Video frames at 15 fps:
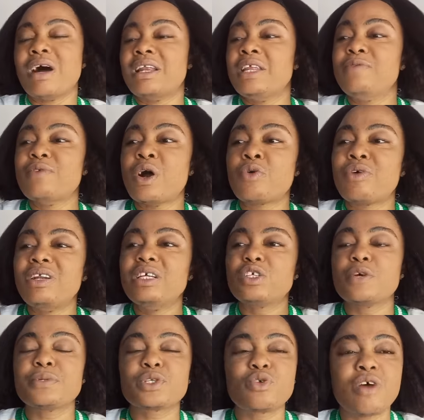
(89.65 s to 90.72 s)
And if you are already
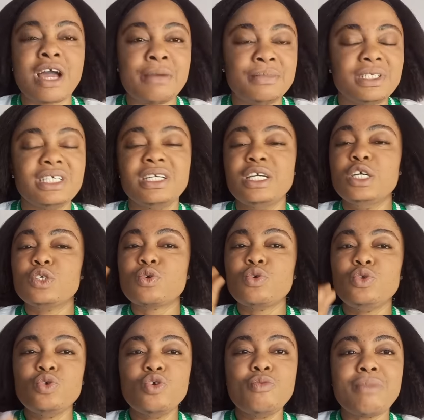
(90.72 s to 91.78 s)
subscribed, to
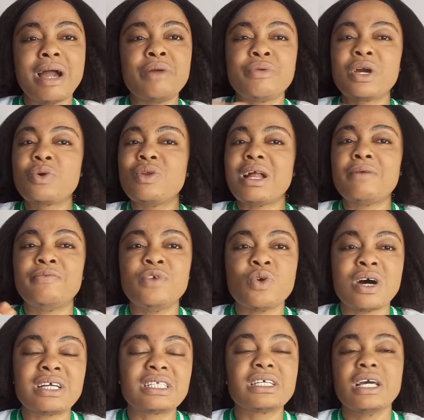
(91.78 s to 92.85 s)
you, my regular
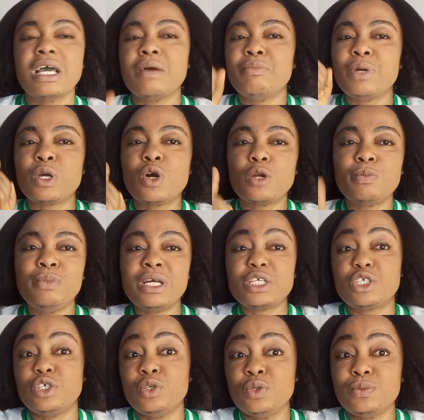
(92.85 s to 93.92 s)
viewers, may God
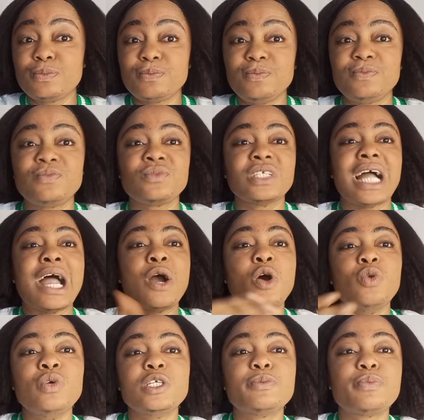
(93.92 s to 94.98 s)
bless you. I
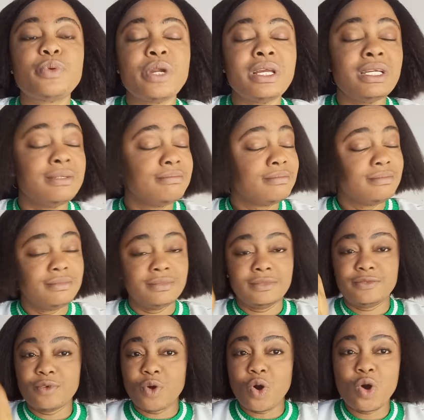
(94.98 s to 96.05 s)
always pray
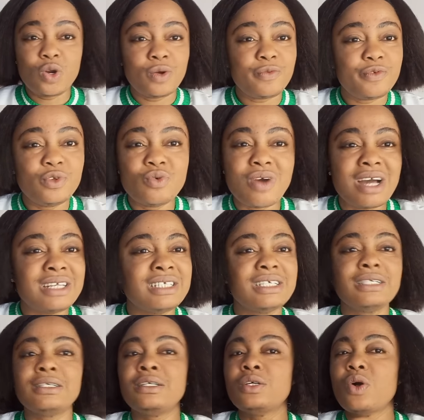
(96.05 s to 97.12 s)
for all of you, and
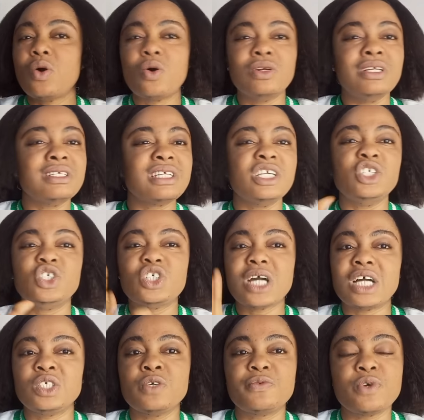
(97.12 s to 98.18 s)
God is in
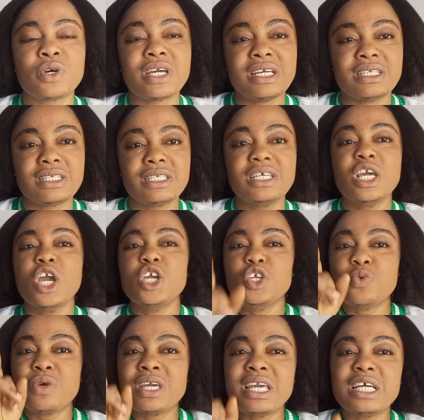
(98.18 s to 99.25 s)
charge of your case.
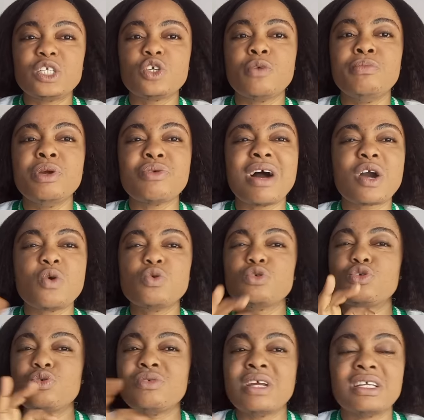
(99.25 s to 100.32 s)
You will get your miracle
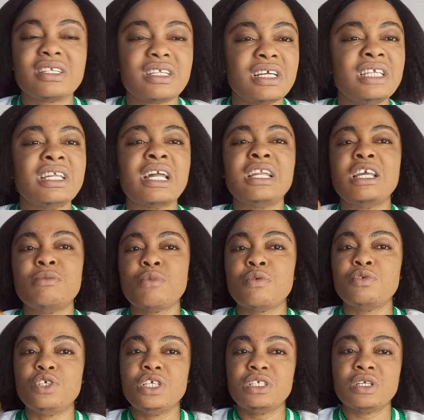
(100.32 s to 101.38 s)
soonest in the name
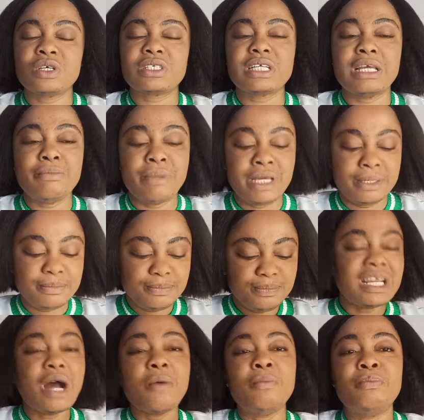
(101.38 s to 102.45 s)
of Jesus. Amen.
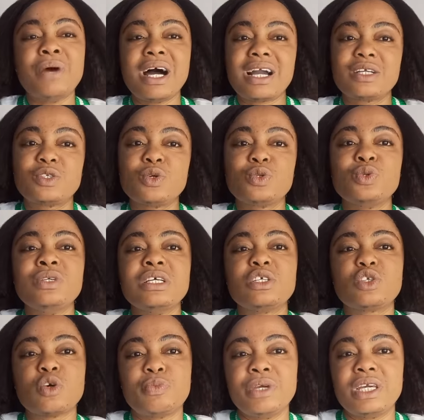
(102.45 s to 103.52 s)
Now, back to today's
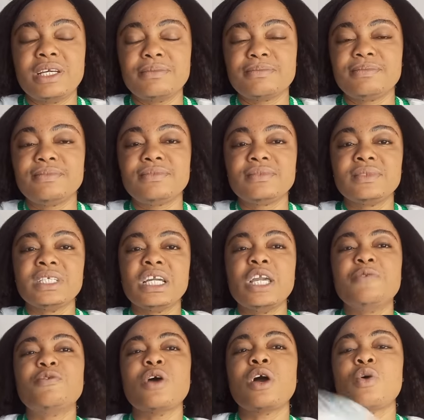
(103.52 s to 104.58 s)
topic.
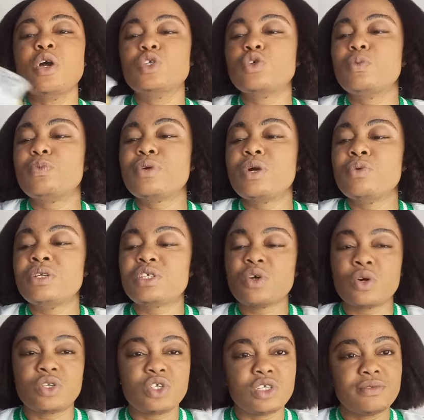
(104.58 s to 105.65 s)
If you are going to pray with
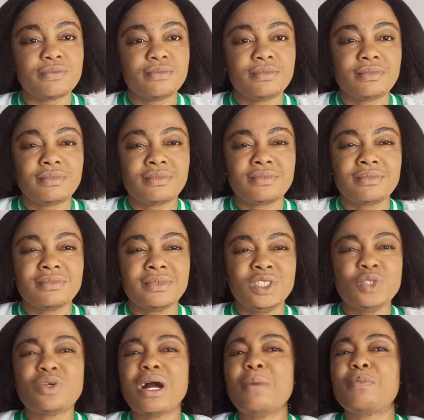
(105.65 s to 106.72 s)
salt,
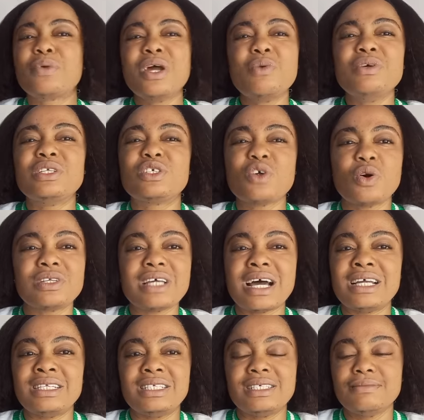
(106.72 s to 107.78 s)
you can pray with salt
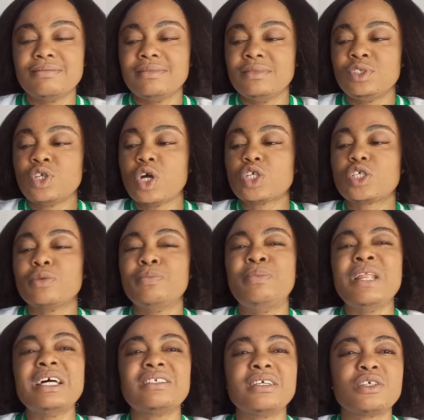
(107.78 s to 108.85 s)
and just
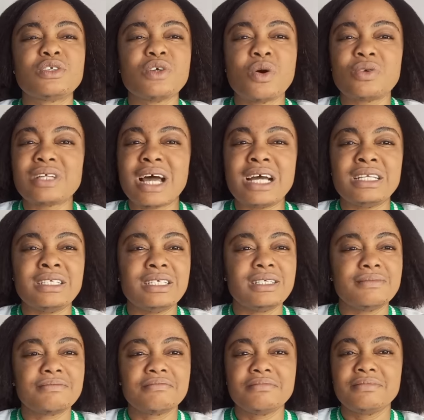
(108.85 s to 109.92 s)
bless the salt and
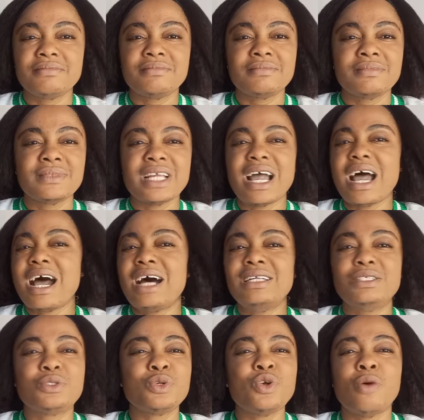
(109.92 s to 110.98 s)

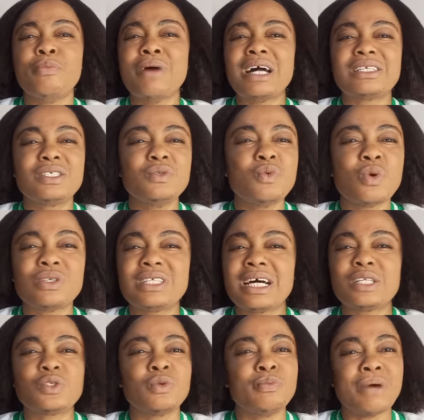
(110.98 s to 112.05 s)
add to your bathing
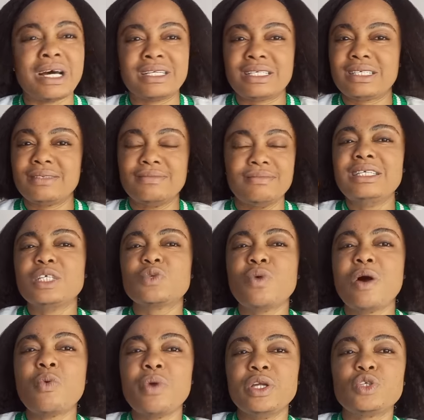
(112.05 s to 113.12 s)
water to bath. This is
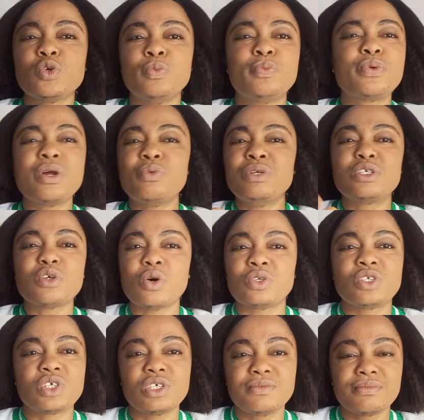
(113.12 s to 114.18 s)
one way to pray with
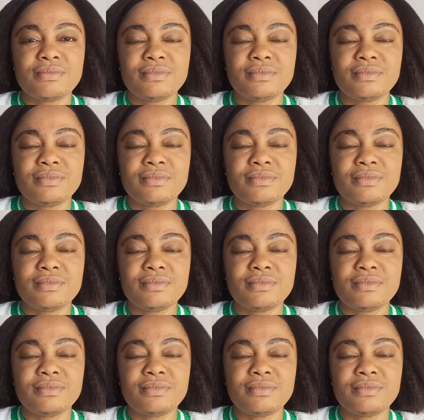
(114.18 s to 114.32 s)
salt.